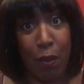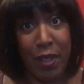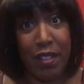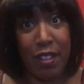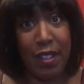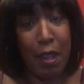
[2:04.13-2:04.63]
It
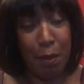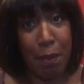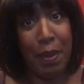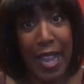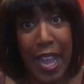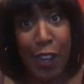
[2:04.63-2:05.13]
was just him and a
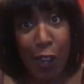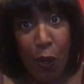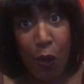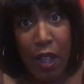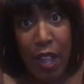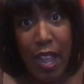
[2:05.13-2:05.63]
piano,
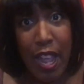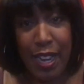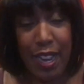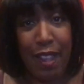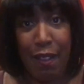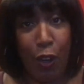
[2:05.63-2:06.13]

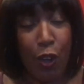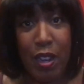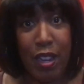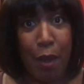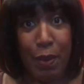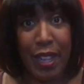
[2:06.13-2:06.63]
and I heard it
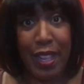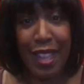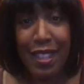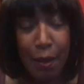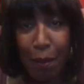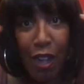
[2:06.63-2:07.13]
and I was like,
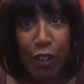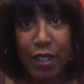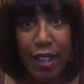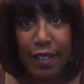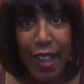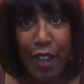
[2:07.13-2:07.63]
"That's a modern
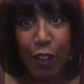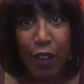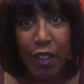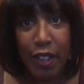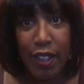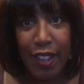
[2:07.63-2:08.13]
day
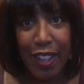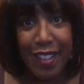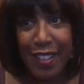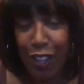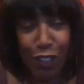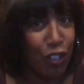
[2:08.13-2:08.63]
standard."
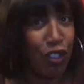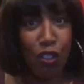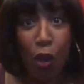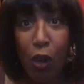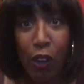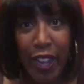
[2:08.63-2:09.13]
It tells a
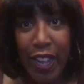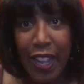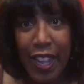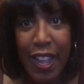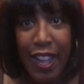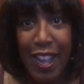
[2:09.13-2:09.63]

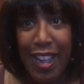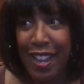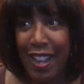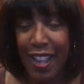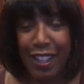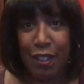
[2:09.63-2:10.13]
story.
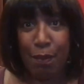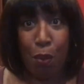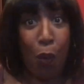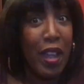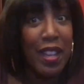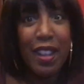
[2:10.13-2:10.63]
It, it's
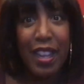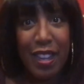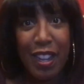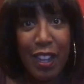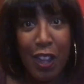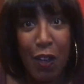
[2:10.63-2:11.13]

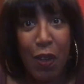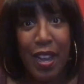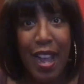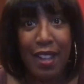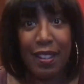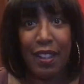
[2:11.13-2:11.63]
poignant, you know. It
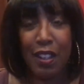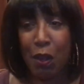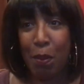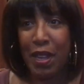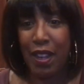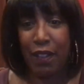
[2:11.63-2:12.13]
has a little
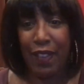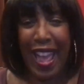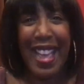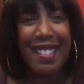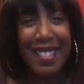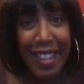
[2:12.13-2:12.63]
bit of
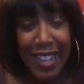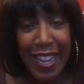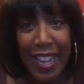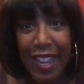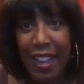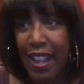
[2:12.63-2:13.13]
angst in
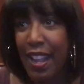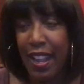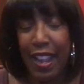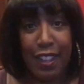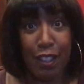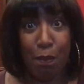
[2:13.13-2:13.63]
it.
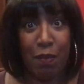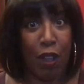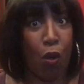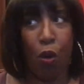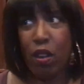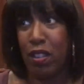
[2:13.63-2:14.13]
It's the
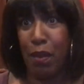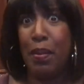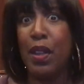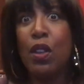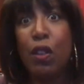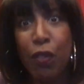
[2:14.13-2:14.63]
chords are
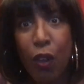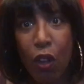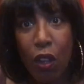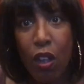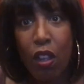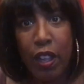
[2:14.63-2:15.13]

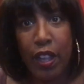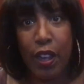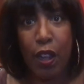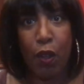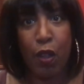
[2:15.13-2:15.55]
beautiful, you know.